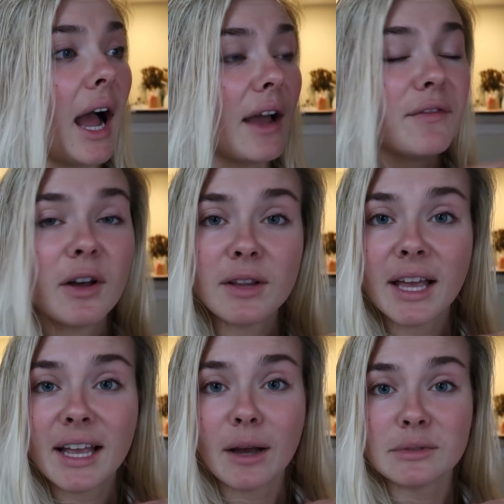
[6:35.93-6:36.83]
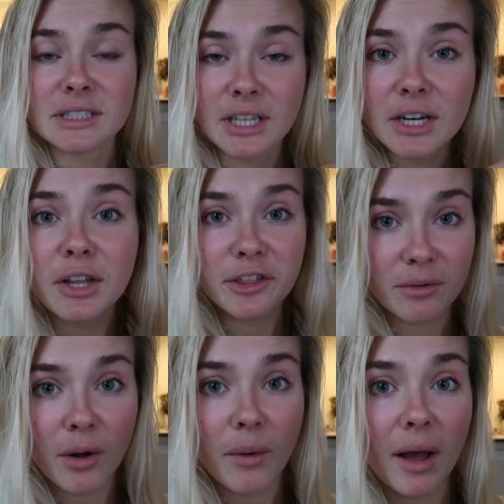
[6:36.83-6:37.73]
I felt like I was gonna
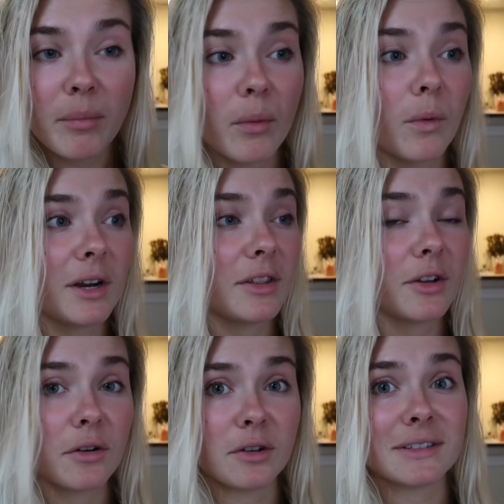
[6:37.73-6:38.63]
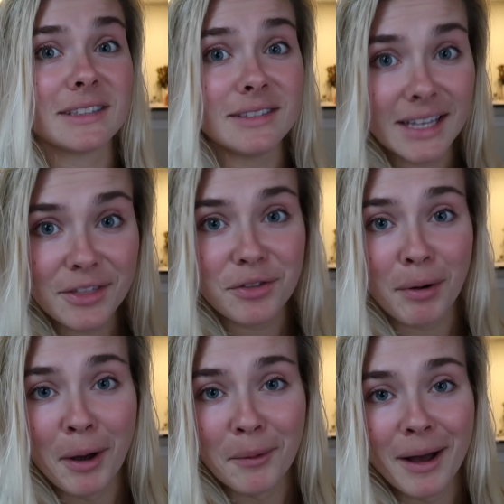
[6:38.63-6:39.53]
throw up. One of the girls did
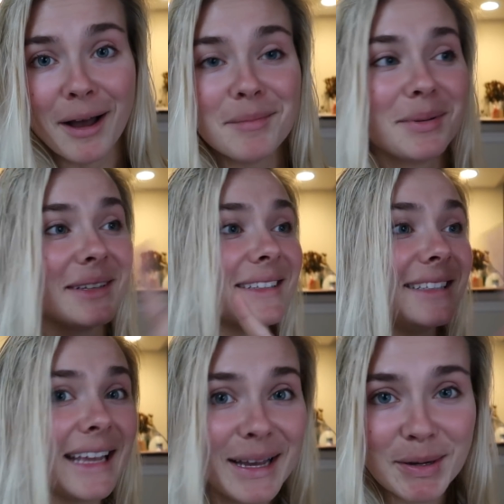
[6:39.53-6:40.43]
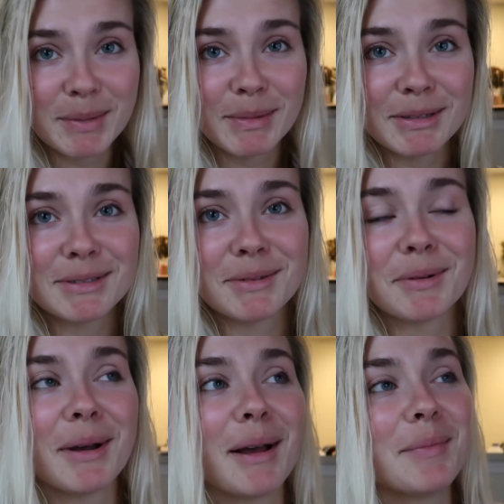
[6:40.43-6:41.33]
throw up. Dan almost
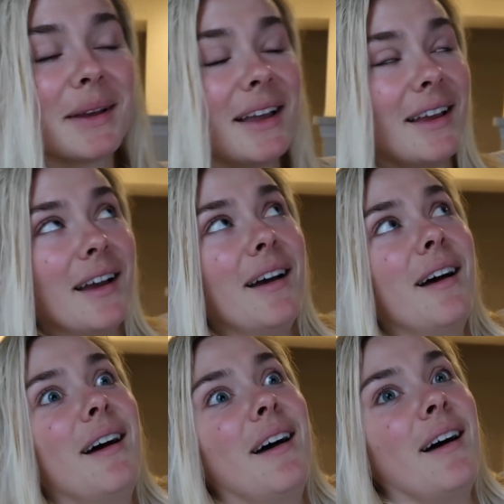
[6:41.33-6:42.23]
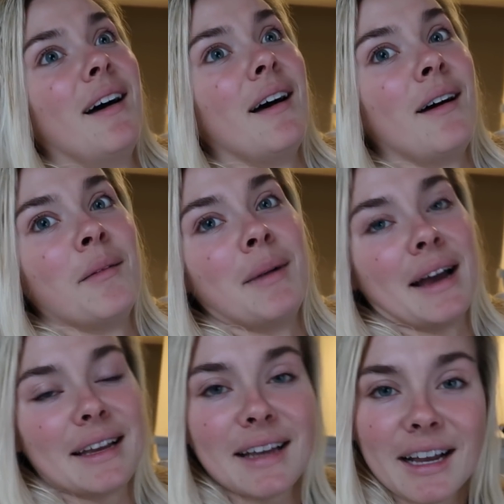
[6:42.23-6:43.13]
threw up. Oh
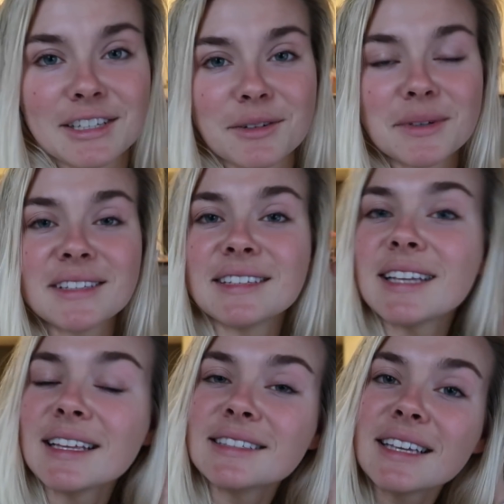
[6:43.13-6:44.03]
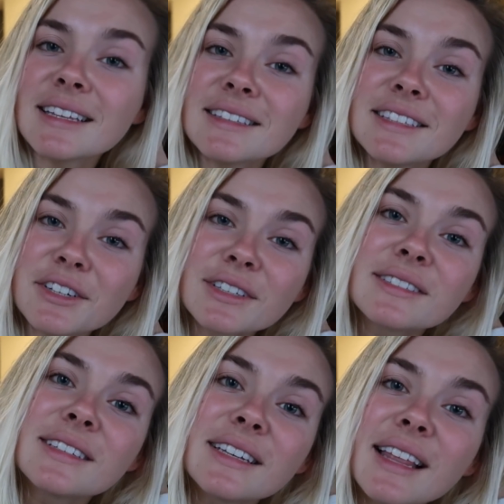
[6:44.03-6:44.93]
my gosh, it was intense. It
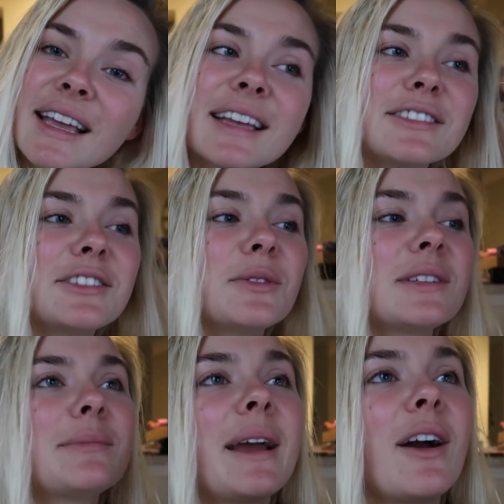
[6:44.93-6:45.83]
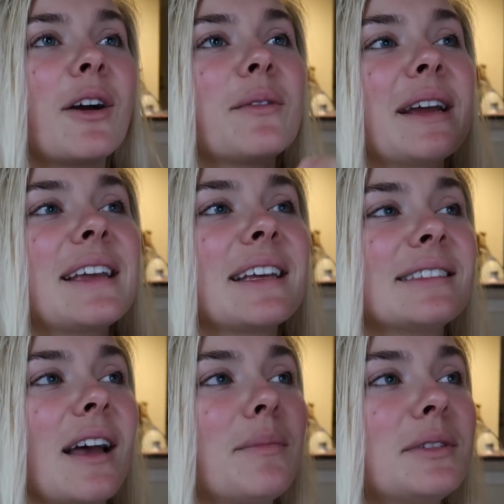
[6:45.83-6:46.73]
seriously, like, as soon as my heart rate
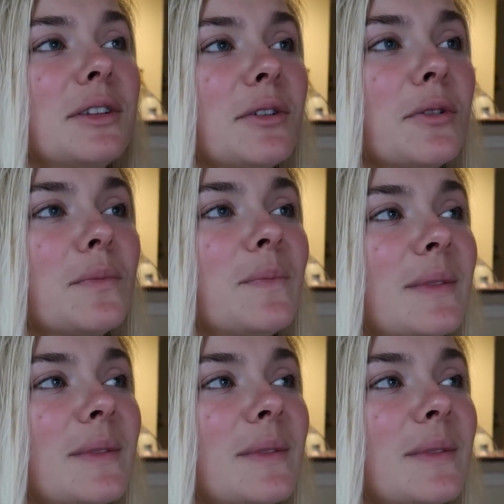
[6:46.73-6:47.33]
gets up to